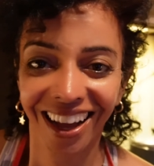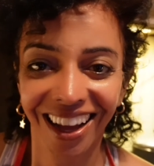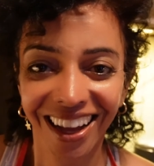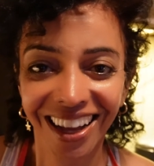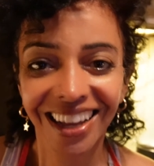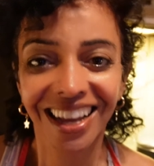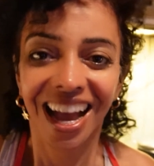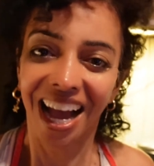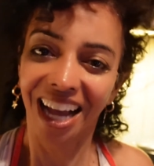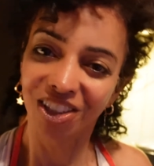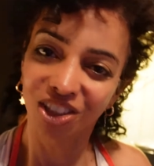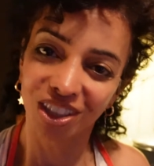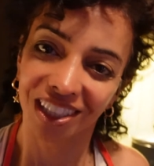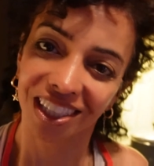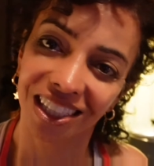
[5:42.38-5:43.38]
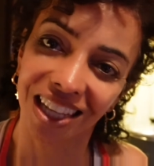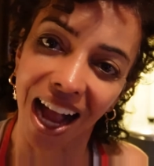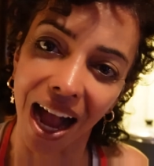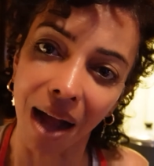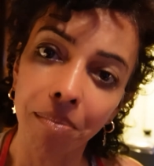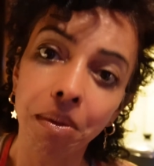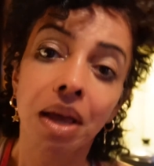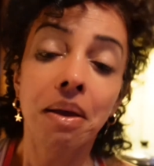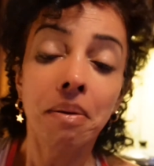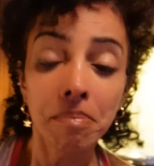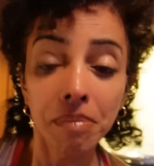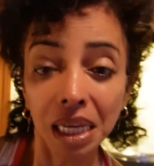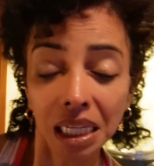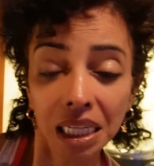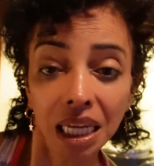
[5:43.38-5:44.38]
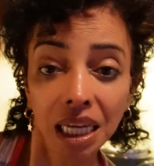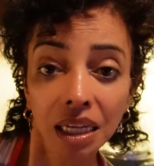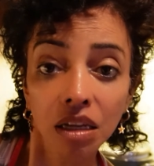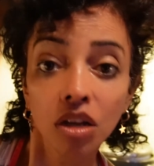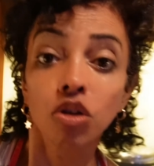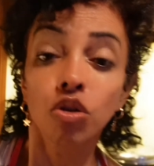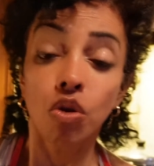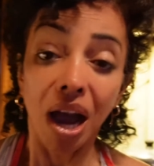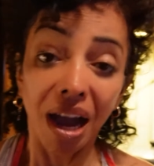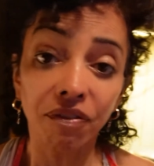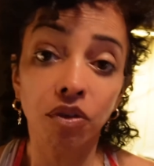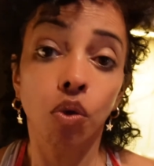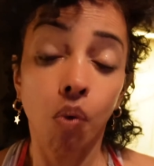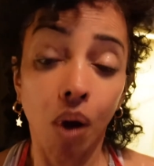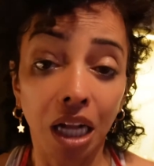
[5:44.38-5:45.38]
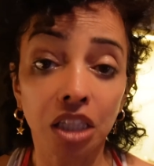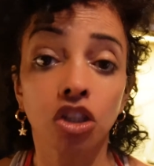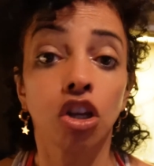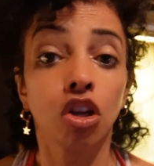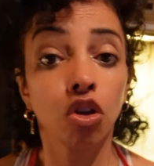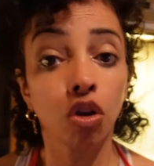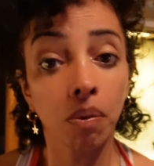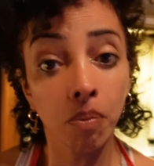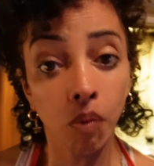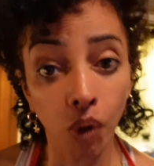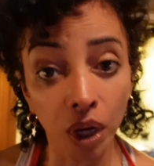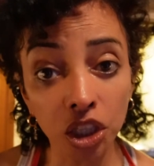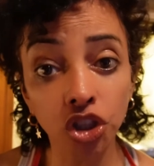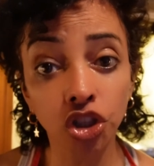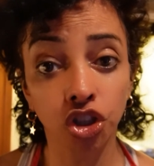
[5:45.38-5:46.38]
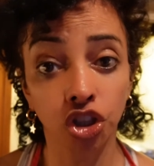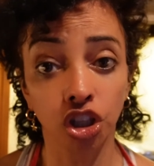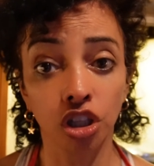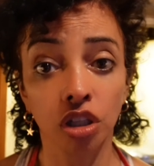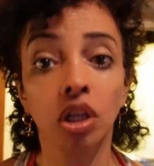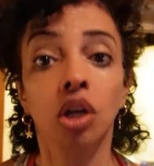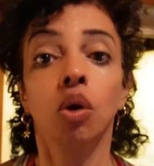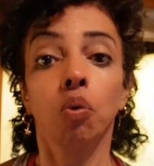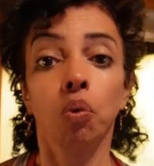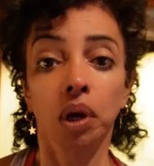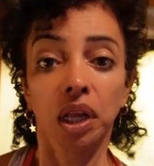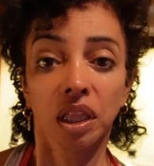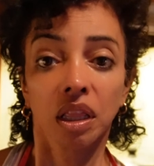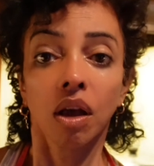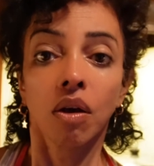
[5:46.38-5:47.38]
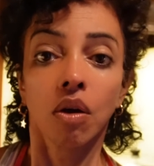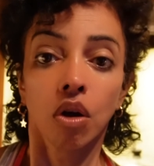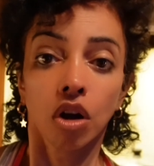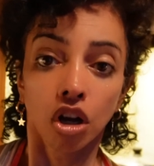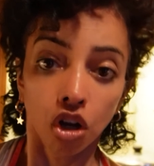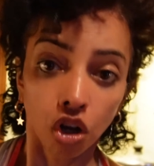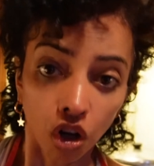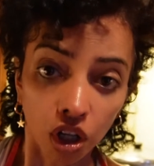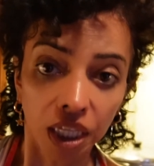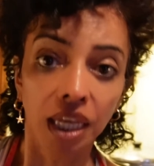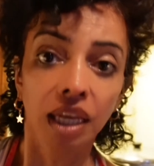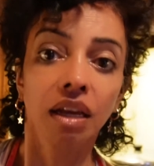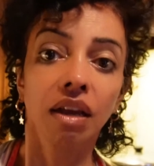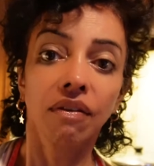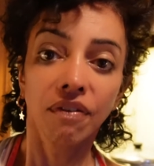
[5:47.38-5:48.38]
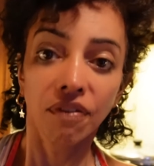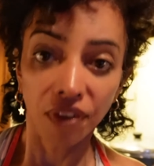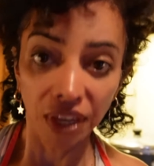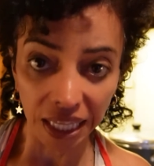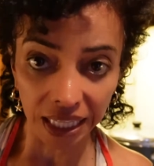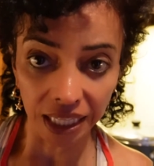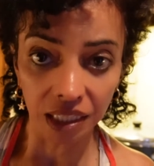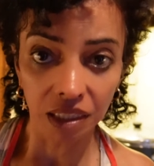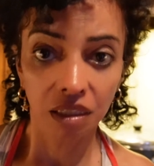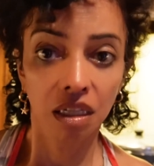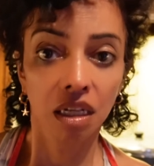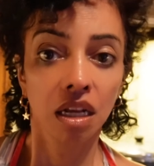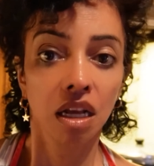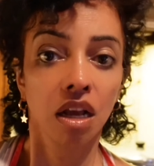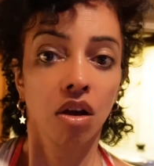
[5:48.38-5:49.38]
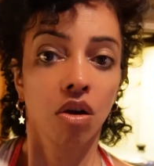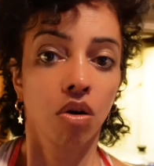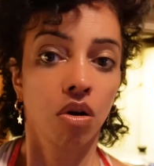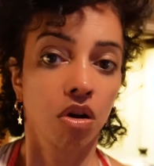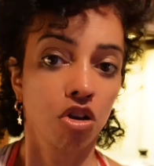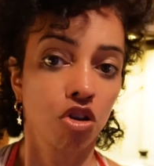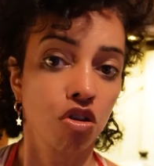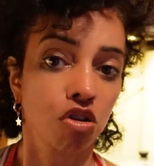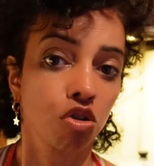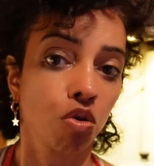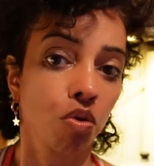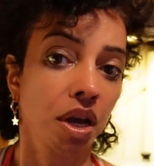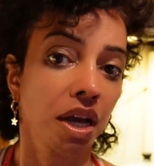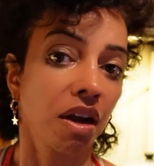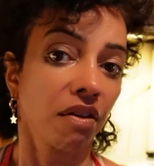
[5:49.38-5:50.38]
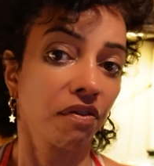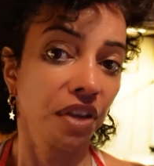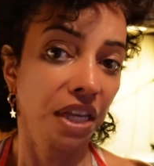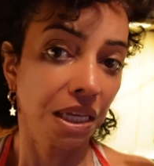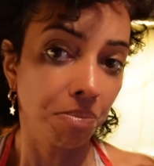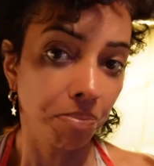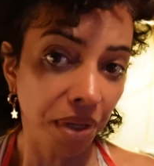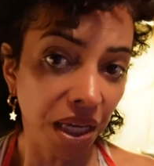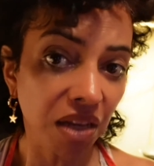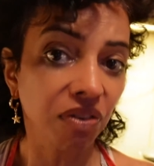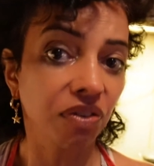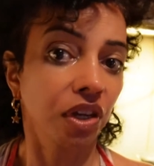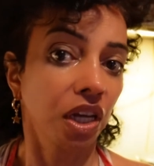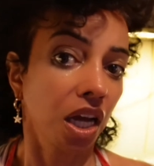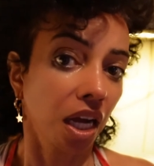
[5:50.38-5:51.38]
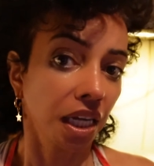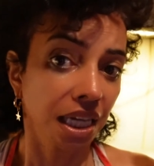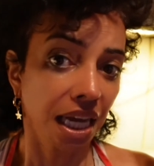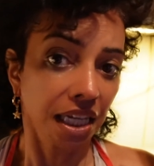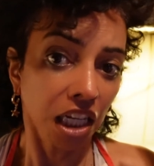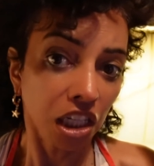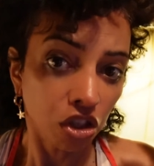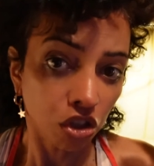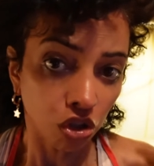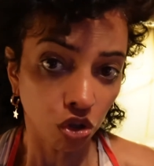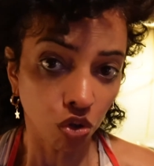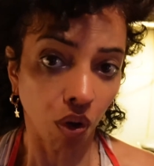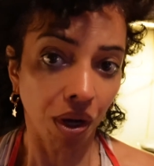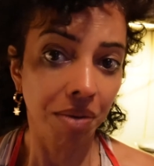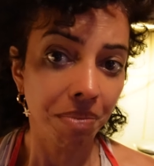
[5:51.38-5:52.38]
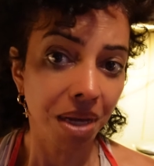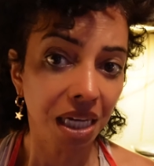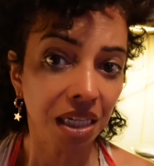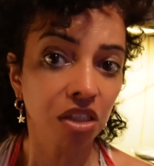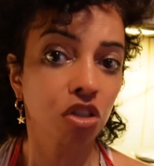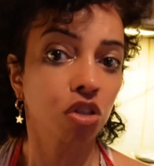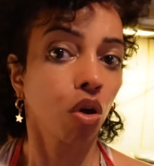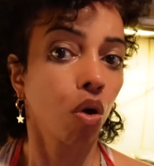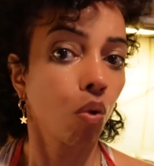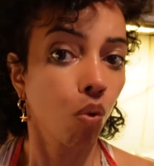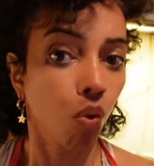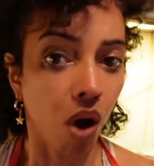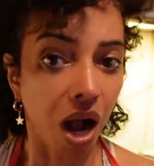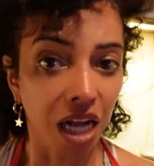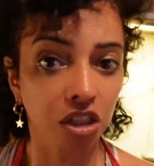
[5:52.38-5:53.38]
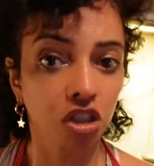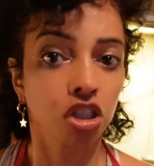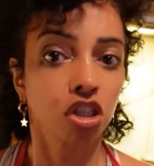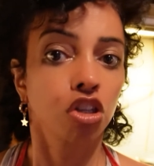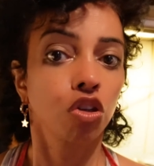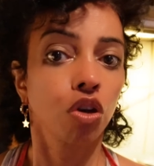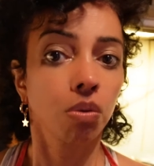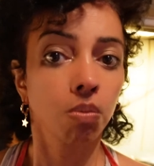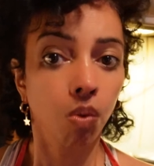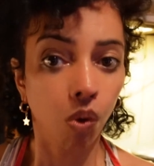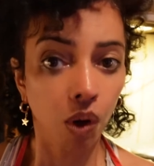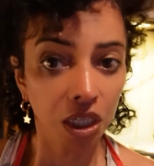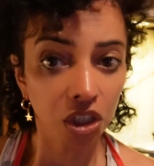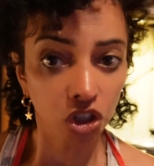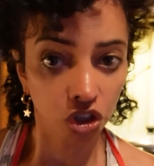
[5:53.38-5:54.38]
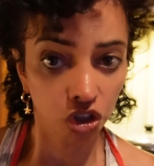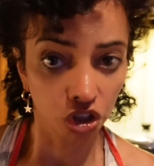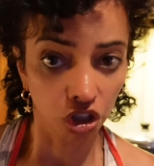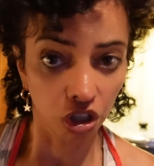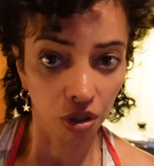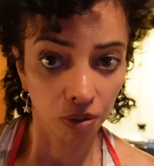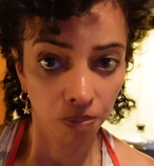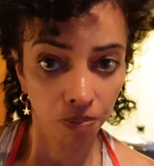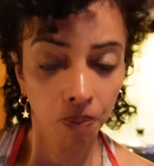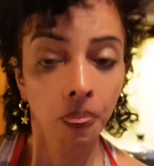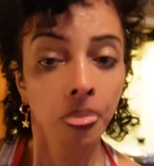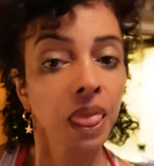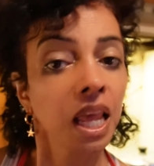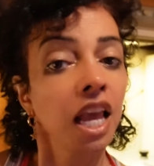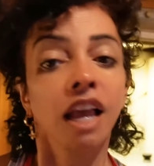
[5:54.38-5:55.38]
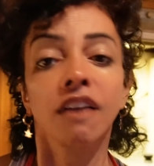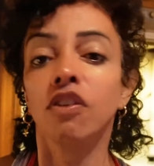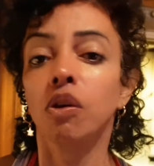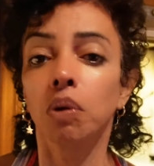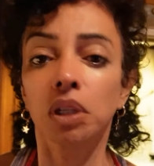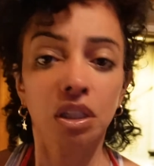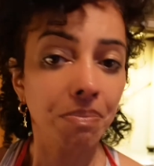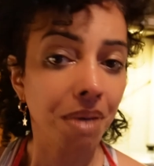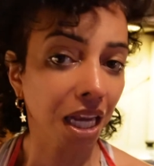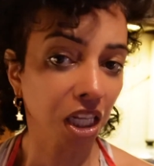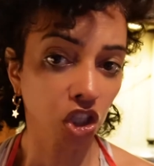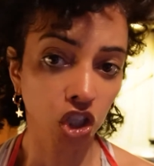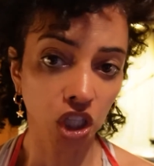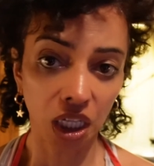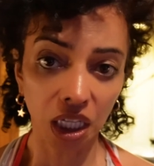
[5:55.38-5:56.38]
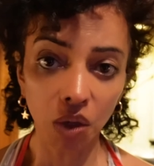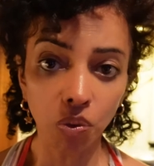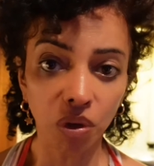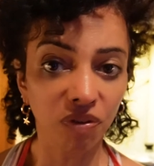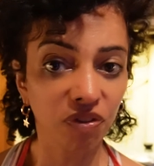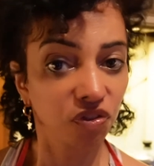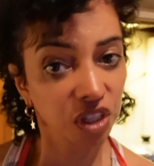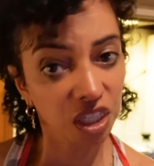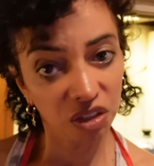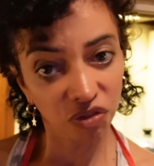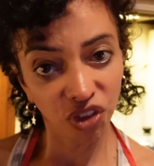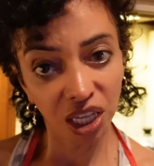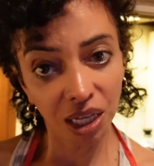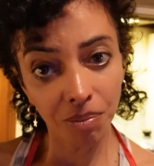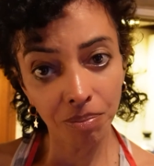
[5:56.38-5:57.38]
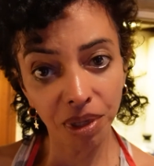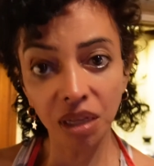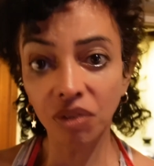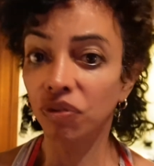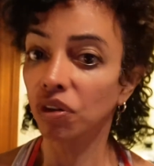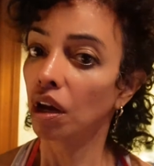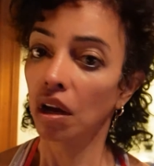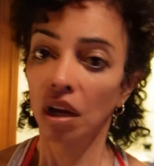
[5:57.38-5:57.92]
I should stop. Meaning, you have to watch your moisture with cooking vegan. You're doing a vegan beef, again, it's a soy mix, so watch your moisture. If you were to make a chili with this vegan beef,